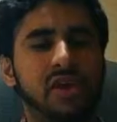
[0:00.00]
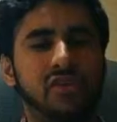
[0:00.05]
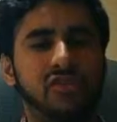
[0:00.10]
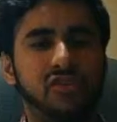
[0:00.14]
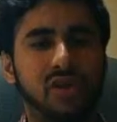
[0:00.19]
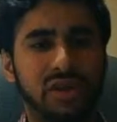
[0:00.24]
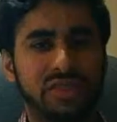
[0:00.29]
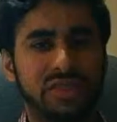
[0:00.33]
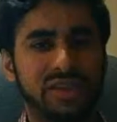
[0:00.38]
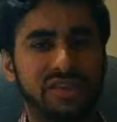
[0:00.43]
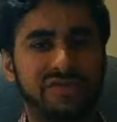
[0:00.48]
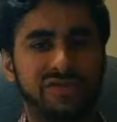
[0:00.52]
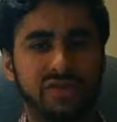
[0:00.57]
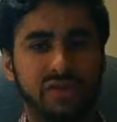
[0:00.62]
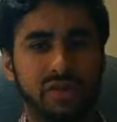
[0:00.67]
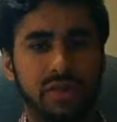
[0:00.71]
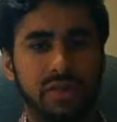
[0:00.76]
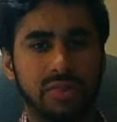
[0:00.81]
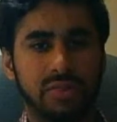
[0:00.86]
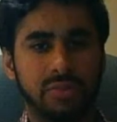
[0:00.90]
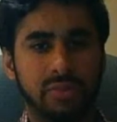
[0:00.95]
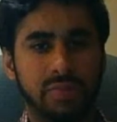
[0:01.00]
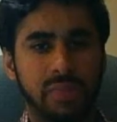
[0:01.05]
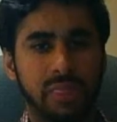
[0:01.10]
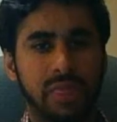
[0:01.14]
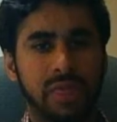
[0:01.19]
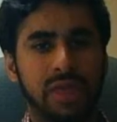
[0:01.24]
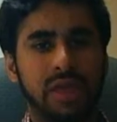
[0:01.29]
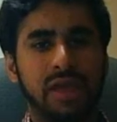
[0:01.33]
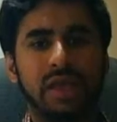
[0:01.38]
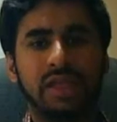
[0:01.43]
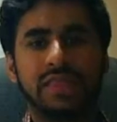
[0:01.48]
for this role.
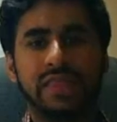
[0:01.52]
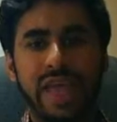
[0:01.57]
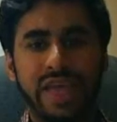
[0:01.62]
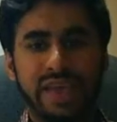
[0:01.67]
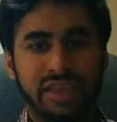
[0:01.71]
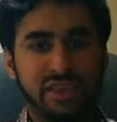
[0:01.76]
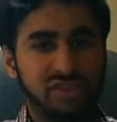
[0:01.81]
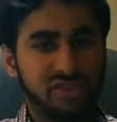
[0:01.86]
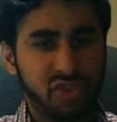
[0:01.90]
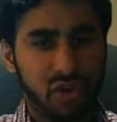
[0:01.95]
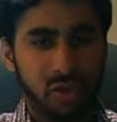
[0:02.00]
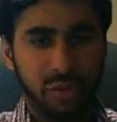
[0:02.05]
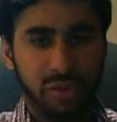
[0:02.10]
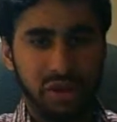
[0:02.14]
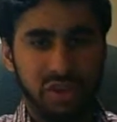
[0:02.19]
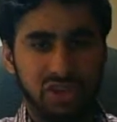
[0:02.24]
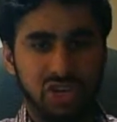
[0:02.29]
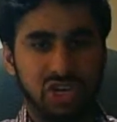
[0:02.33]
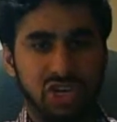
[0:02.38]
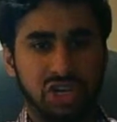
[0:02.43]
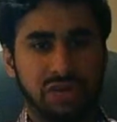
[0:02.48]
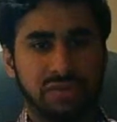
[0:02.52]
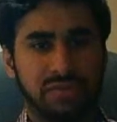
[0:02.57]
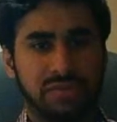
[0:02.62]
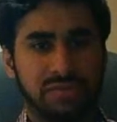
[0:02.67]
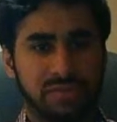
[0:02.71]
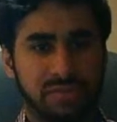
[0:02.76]
Thank you so much.